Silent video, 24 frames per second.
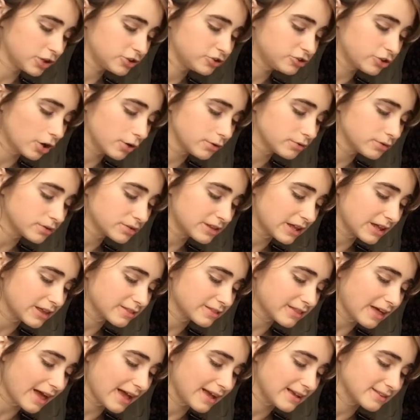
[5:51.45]
I don't
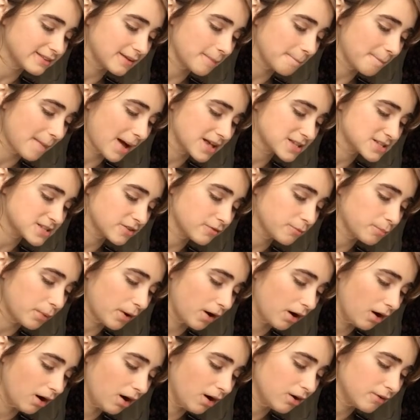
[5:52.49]
think that is a massive
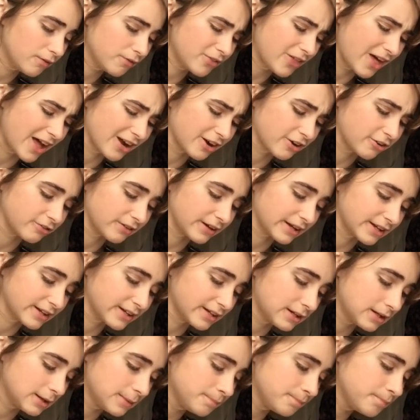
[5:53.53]
part of their
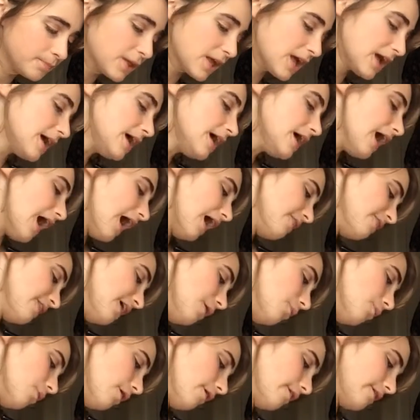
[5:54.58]
curriculum, and
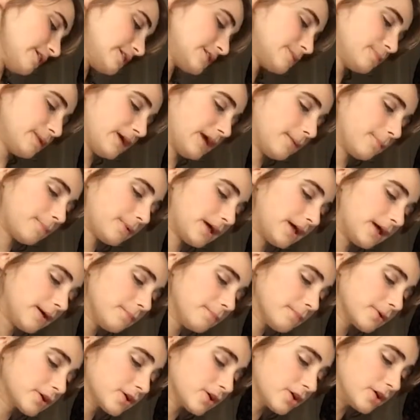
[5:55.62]
that worries me a
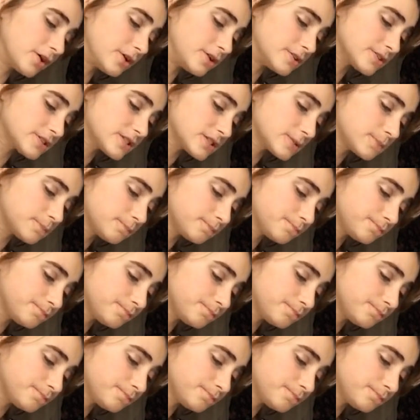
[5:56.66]
bit because,